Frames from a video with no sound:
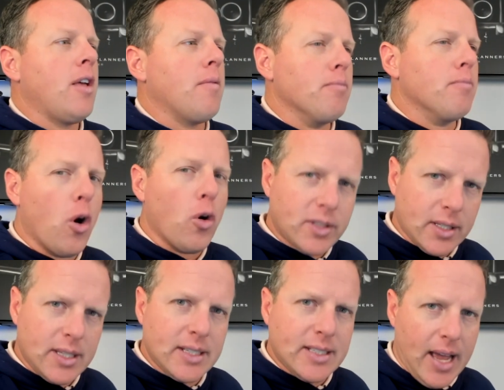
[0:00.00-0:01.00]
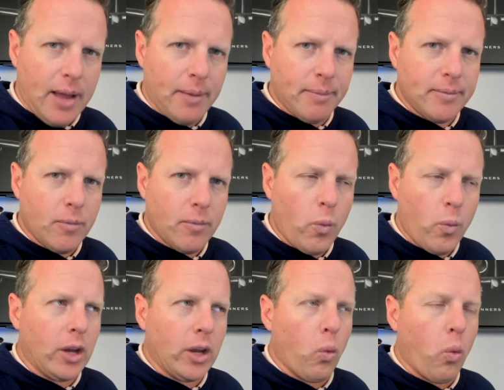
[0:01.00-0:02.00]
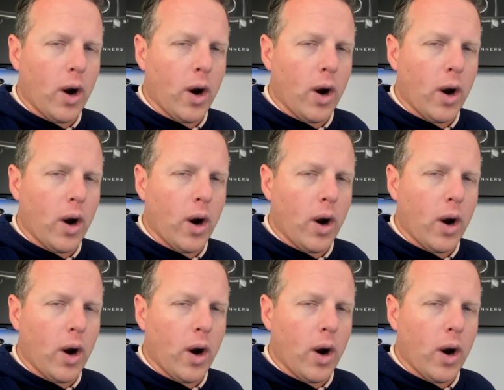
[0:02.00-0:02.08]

Most of the time, we can